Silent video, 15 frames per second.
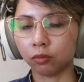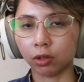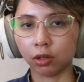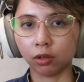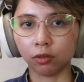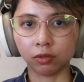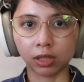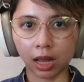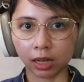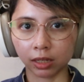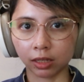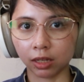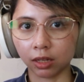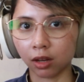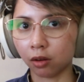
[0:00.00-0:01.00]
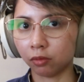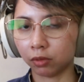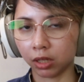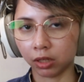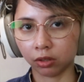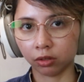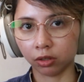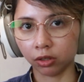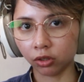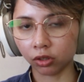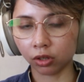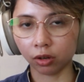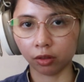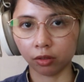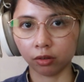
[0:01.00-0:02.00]
of tagging research,
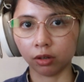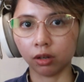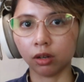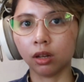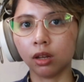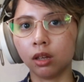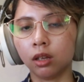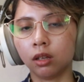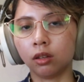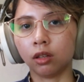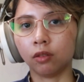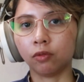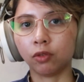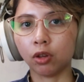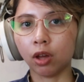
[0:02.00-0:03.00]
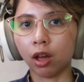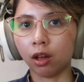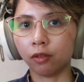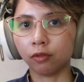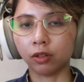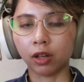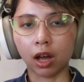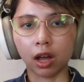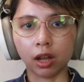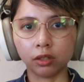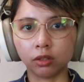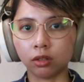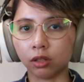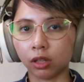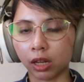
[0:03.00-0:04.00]
another, if you have guides
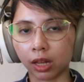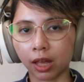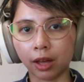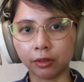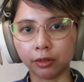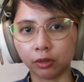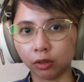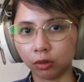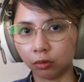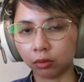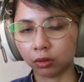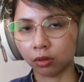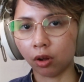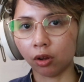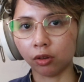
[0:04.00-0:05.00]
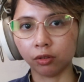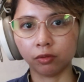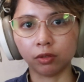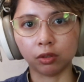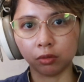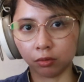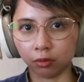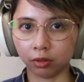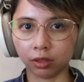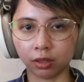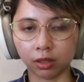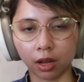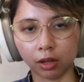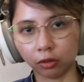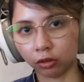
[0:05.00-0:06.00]
on like how to use all of the tools
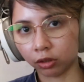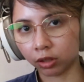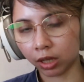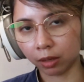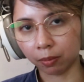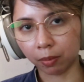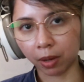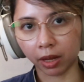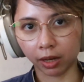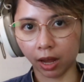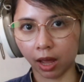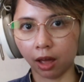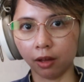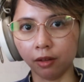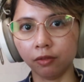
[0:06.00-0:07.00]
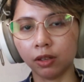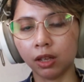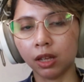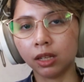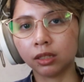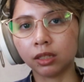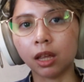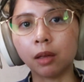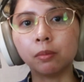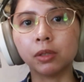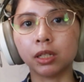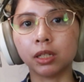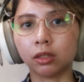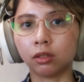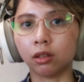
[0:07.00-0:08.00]
that your team might have,
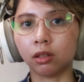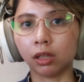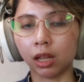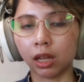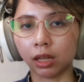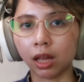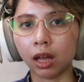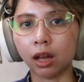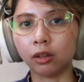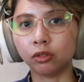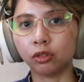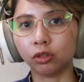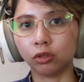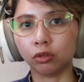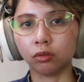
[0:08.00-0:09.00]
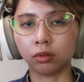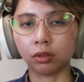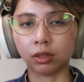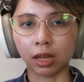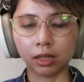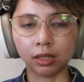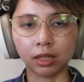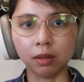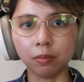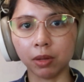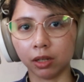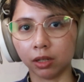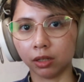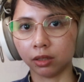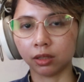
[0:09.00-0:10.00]
templates on like how do you send
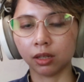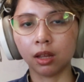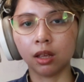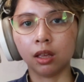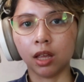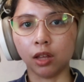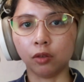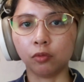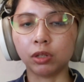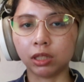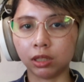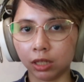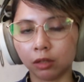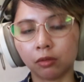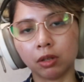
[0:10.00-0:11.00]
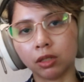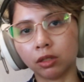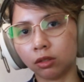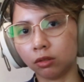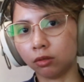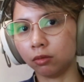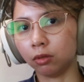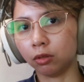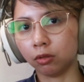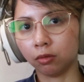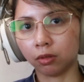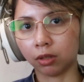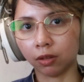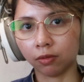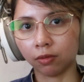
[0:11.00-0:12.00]
emails and what sequence do you
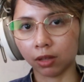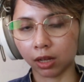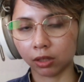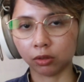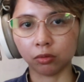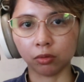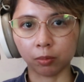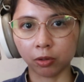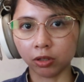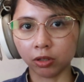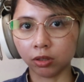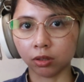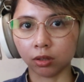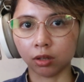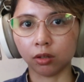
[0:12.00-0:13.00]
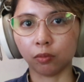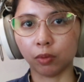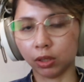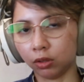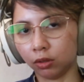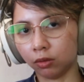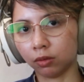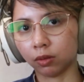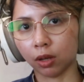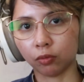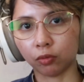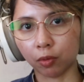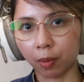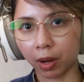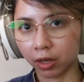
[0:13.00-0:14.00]
give that to a person, when do you send
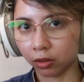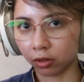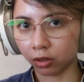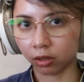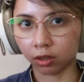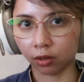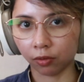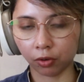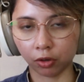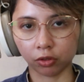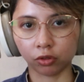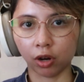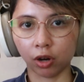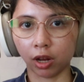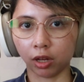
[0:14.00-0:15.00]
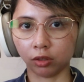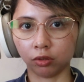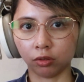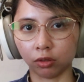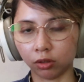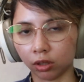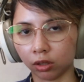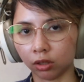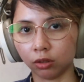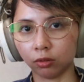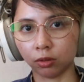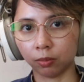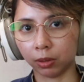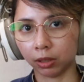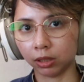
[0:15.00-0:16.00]
reminders if you're trying to conduct a
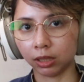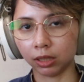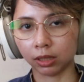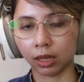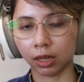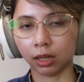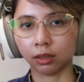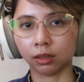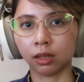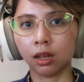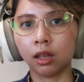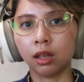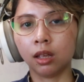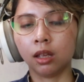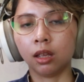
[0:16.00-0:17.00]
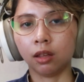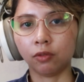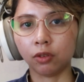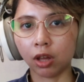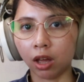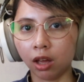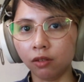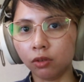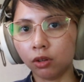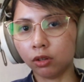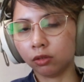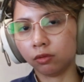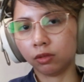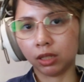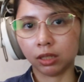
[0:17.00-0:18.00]
usability test. If you have all of
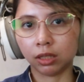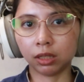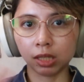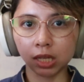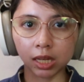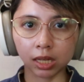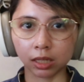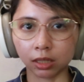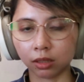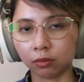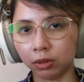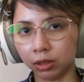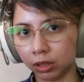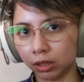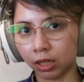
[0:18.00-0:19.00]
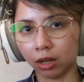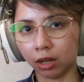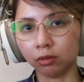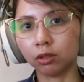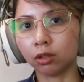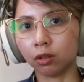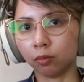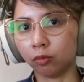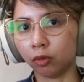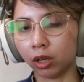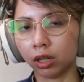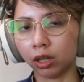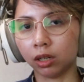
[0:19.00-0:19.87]
these things written down somewhere,